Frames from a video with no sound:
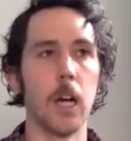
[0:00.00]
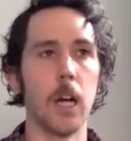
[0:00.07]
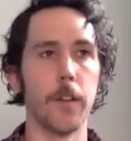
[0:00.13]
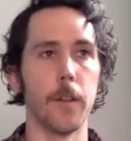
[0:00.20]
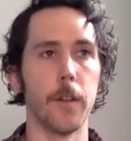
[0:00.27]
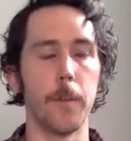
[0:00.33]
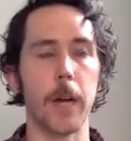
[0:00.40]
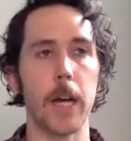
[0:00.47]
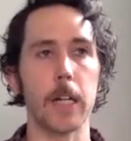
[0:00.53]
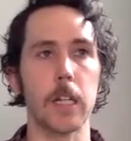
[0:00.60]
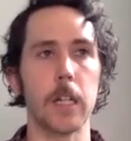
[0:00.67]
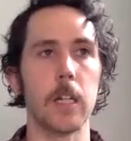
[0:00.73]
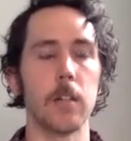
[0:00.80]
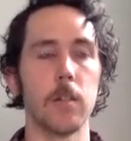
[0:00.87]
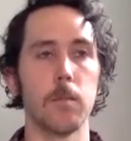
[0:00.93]
And then the back
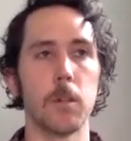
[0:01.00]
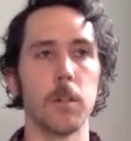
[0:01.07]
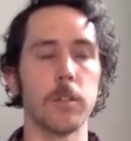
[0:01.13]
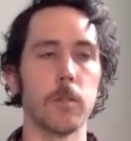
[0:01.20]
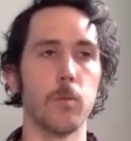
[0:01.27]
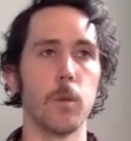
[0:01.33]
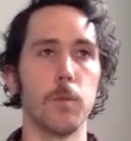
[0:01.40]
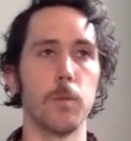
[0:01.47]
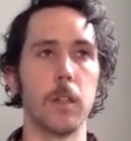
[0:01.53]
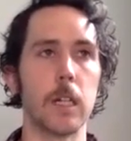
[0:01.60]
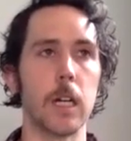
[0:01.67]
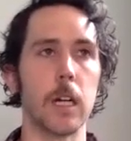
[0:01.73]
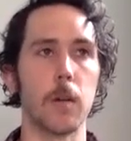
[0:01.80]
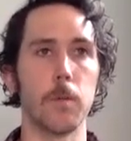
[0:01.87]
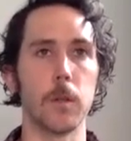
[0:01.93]
end person would be the
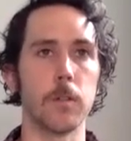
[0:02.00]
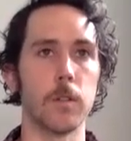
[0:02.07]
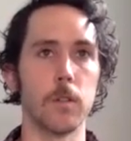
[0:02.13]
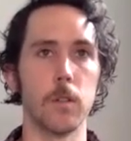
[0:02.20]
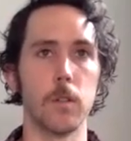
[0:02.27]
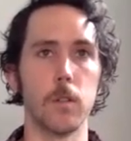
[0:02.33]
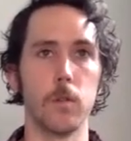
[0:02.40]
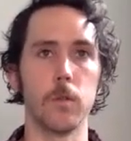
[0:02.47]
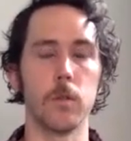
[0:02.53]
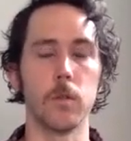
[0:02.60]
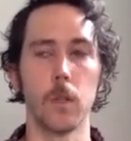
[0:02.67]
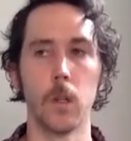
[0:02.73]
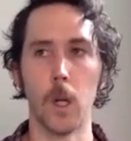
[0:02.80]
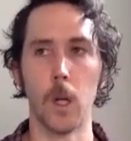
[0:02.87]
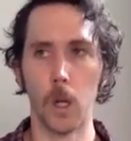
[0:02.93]
kind of person who's